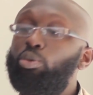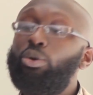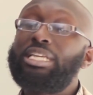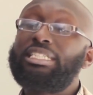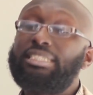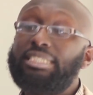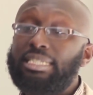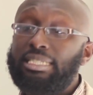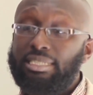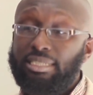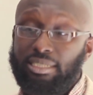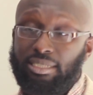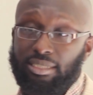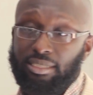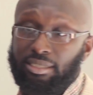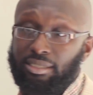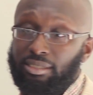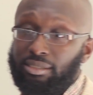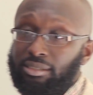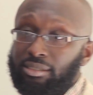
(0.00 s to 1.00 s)
prisons
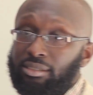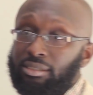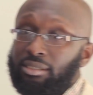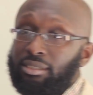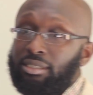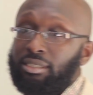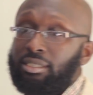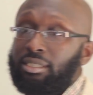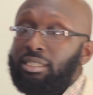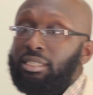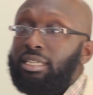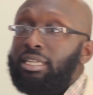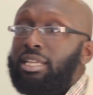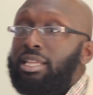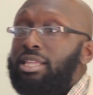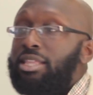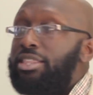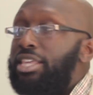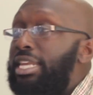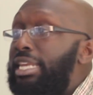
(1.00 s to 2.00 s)

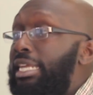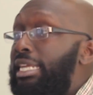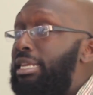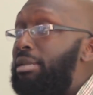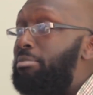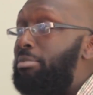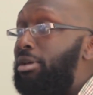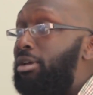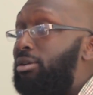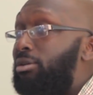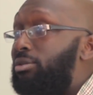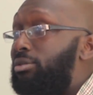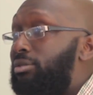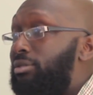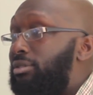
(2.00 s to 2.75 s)
they need to build.